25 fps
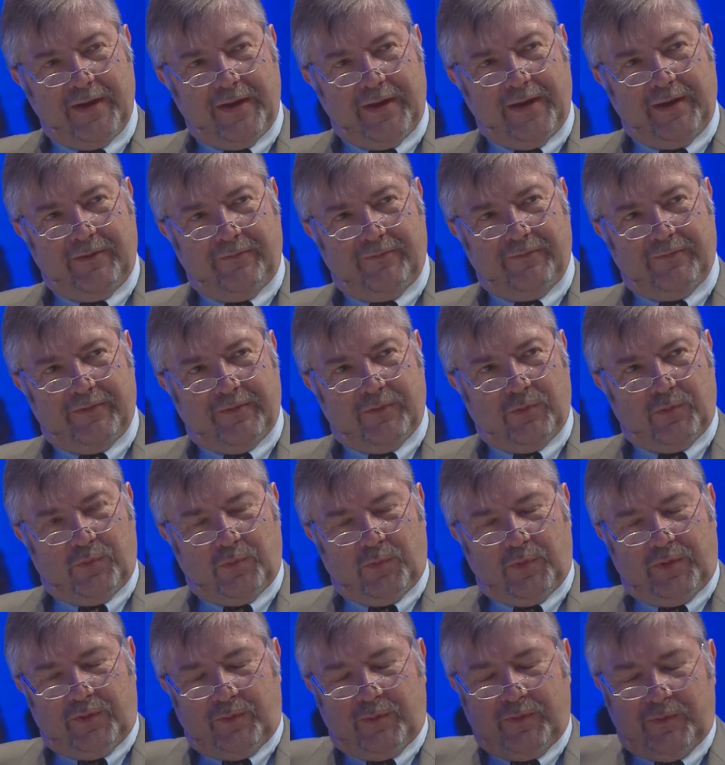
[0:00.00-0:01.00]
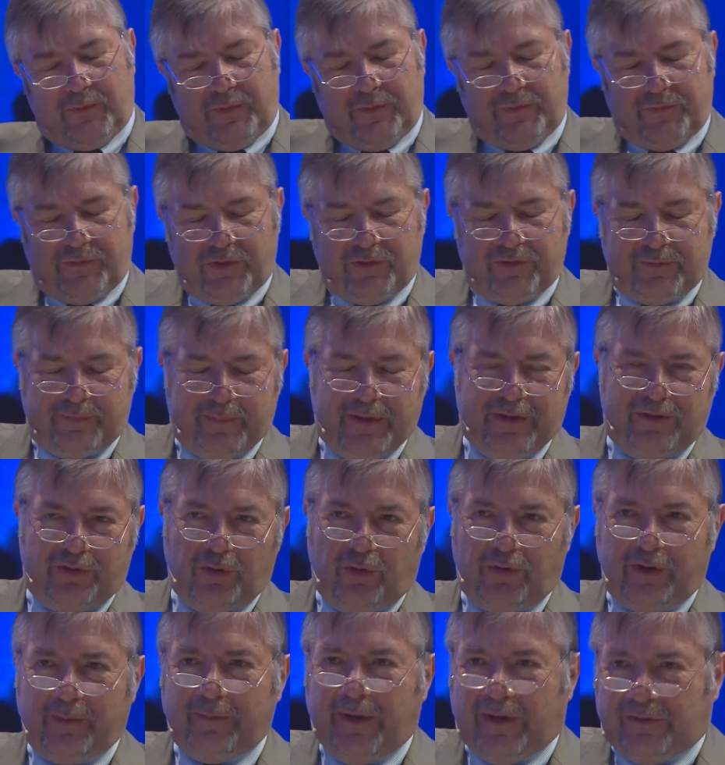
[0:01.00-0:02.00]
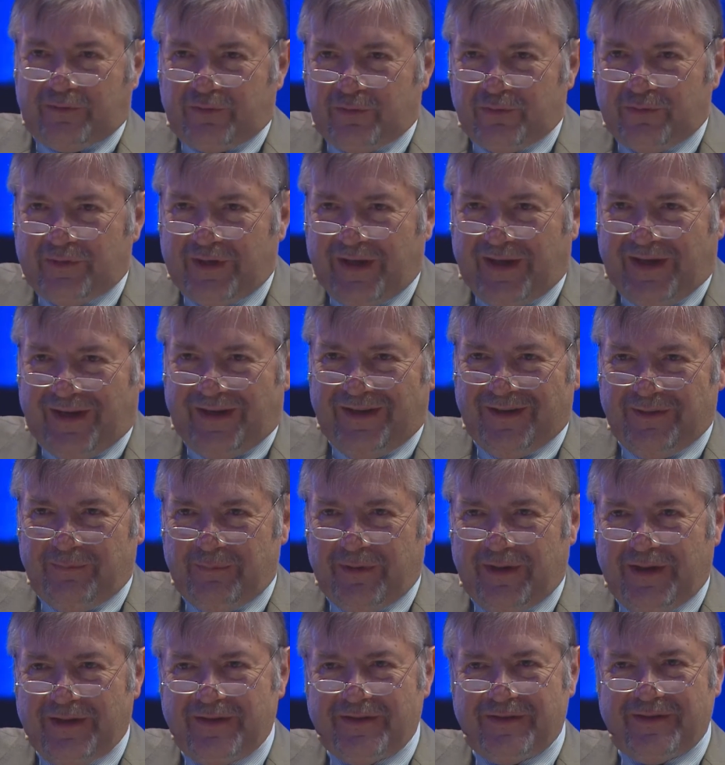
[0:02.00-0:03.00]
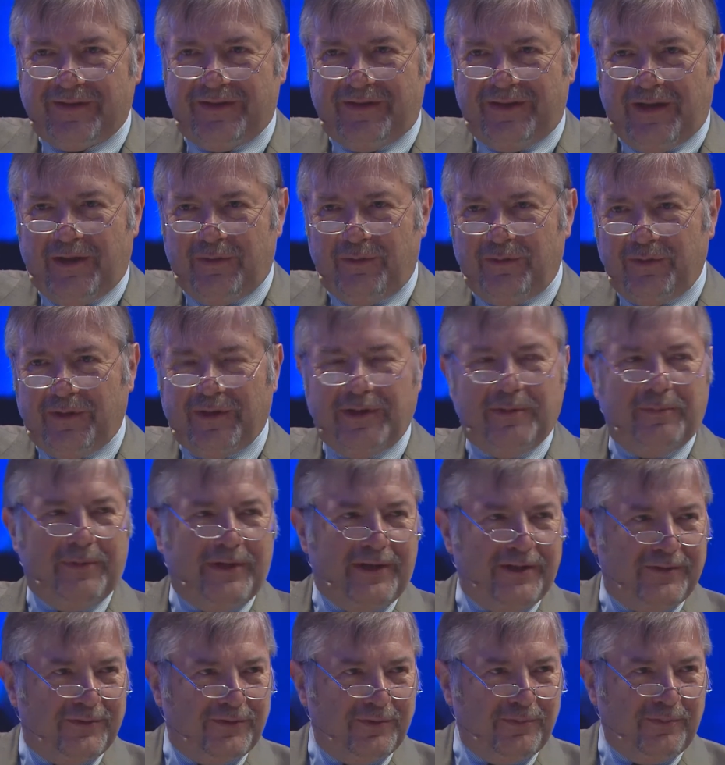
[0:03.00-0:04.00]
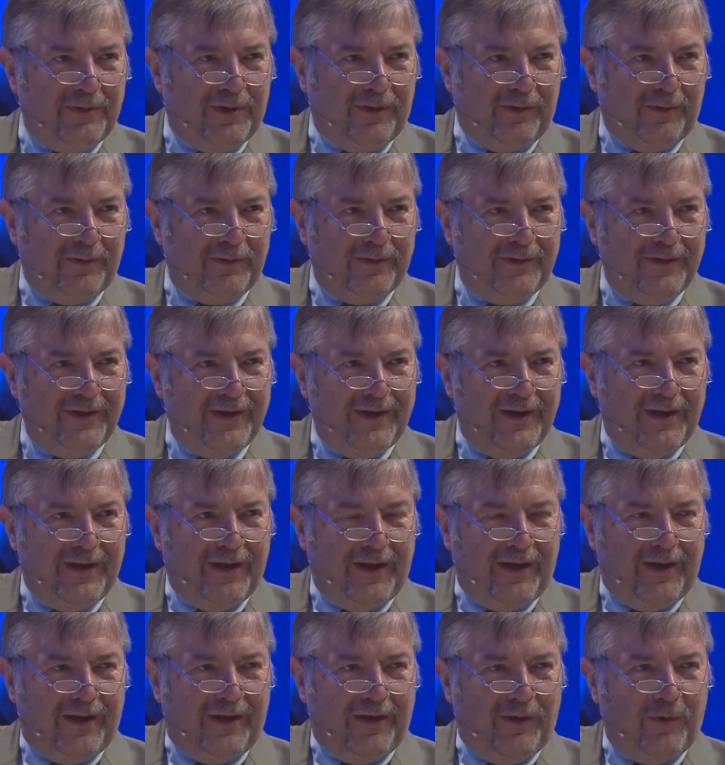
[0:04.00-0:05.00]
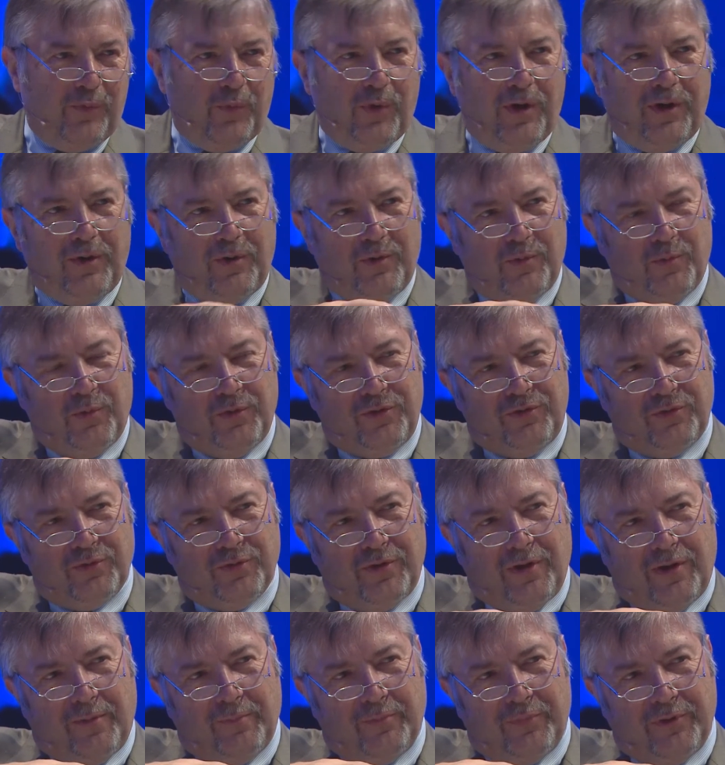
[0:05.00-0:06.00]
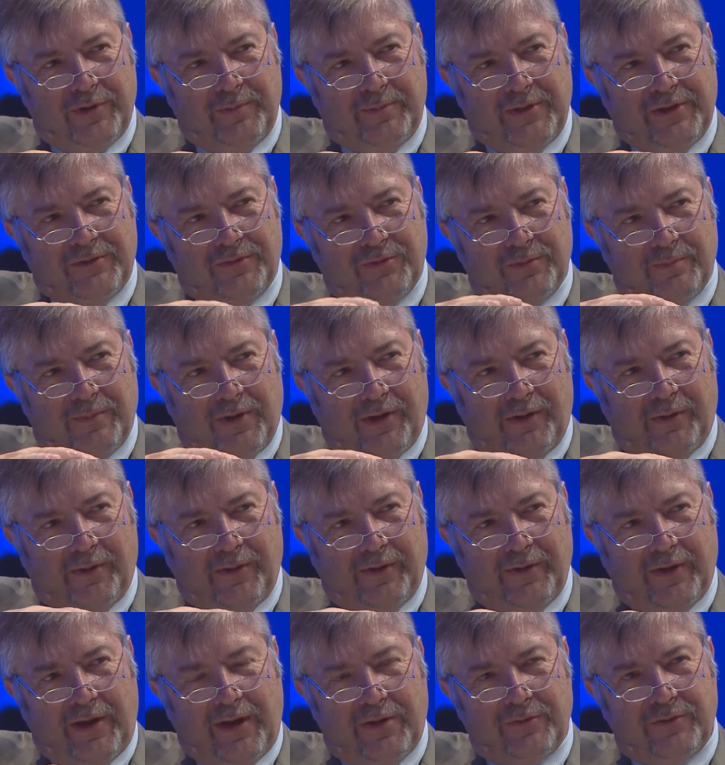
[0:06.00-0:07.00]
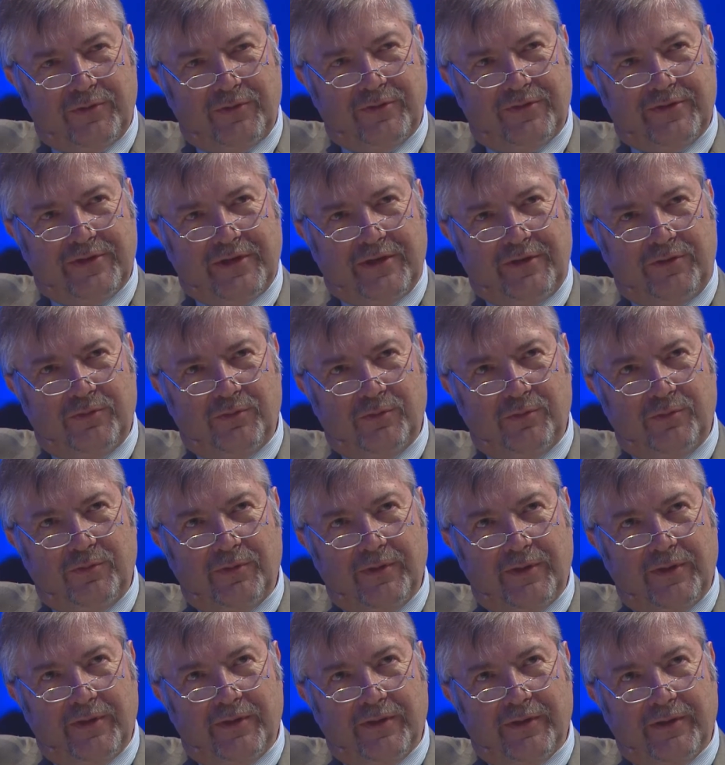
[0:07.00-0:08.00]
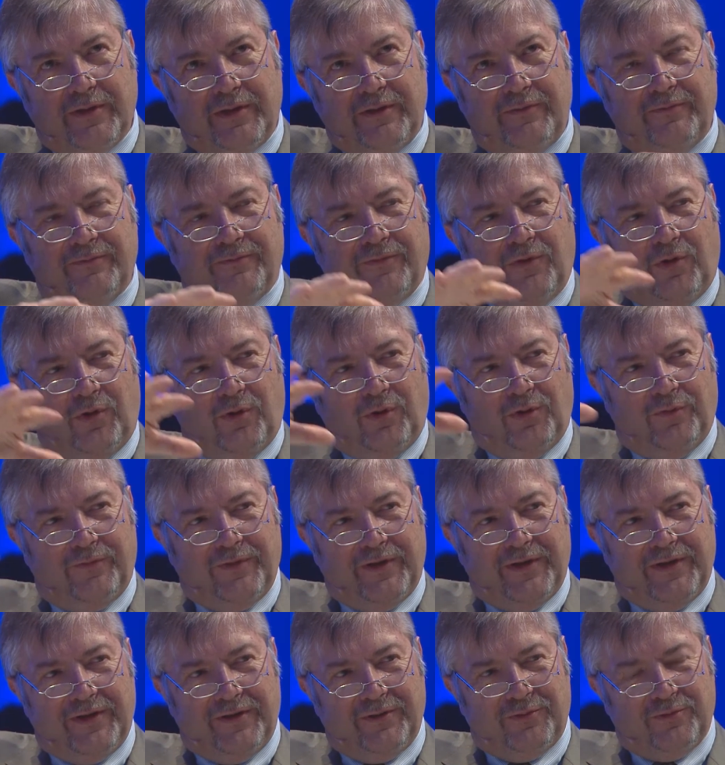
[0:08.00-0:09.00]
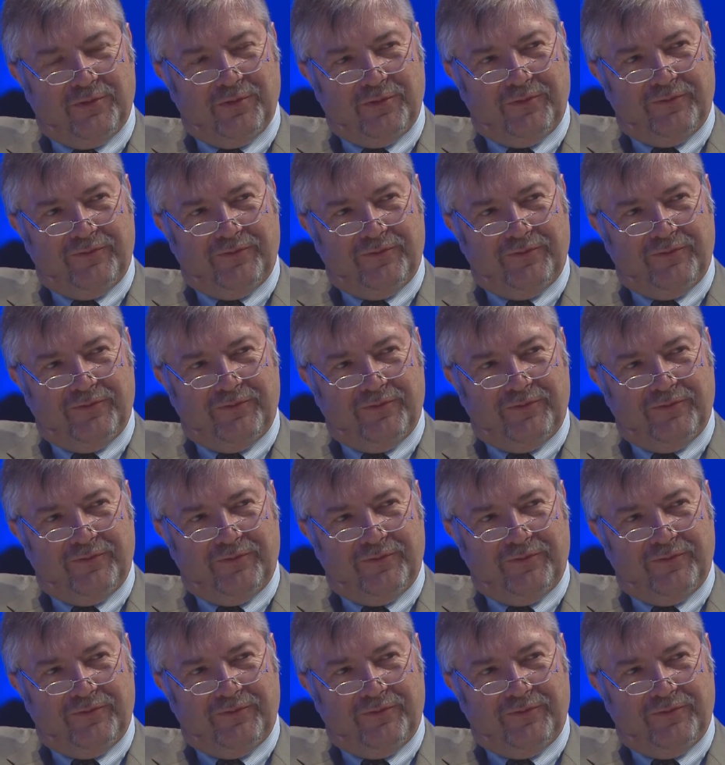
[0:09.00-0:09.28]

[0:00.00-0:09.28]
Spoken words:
We've just been talking about today, but let's now look a little bit at tomorrow. Where would your company be tomorrow? How do you see you evolving into the